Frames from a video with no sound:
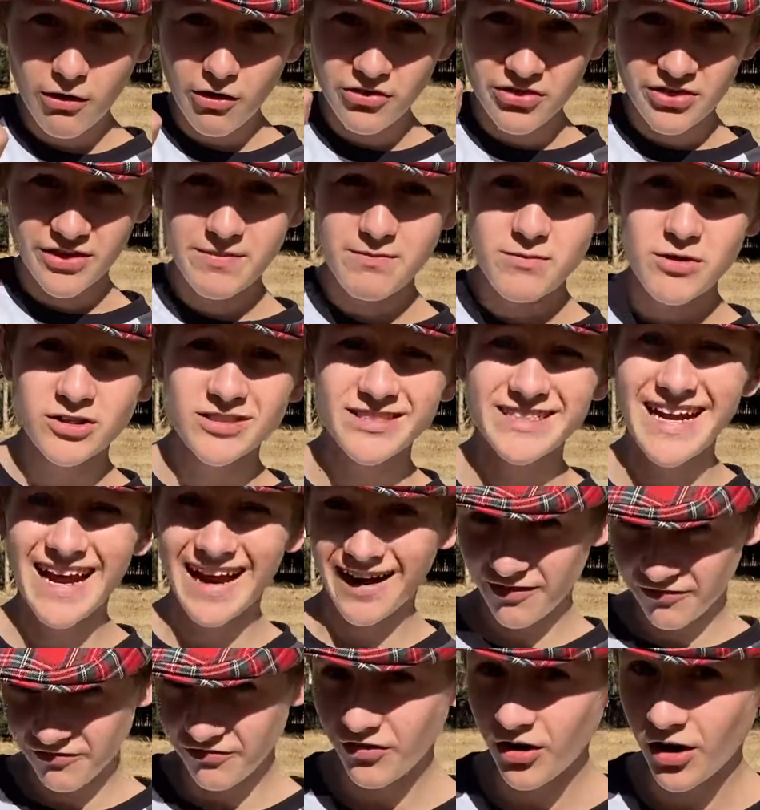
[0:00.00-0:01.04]
are the most
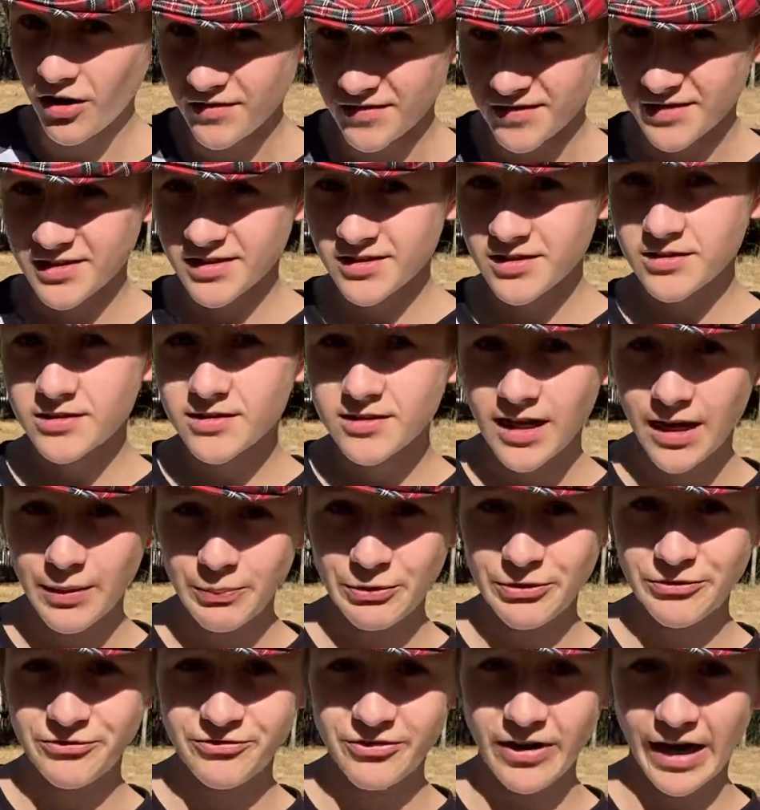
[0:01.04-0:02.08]
advanced type
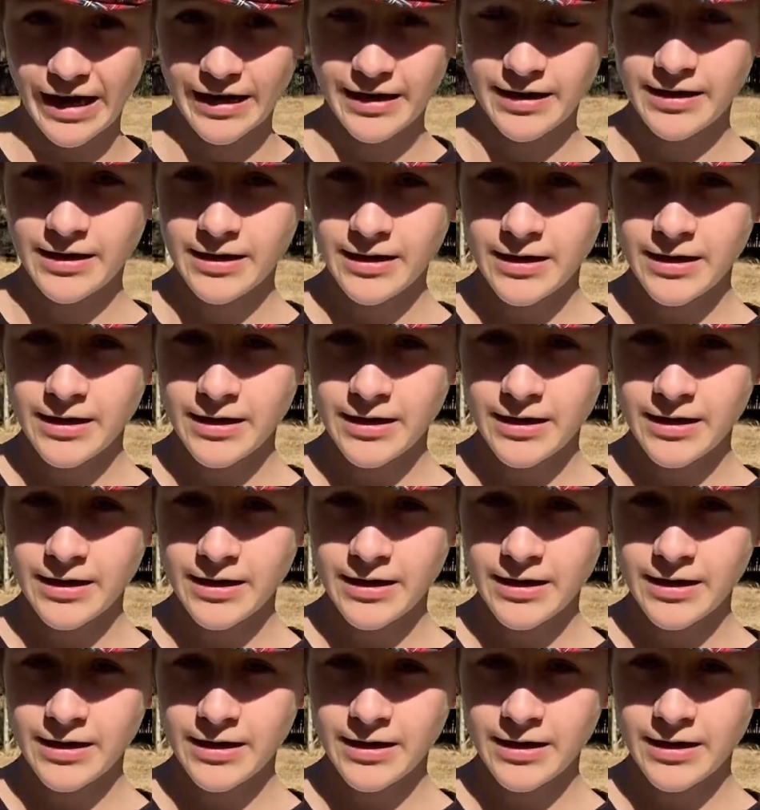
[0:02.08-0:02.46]
of fang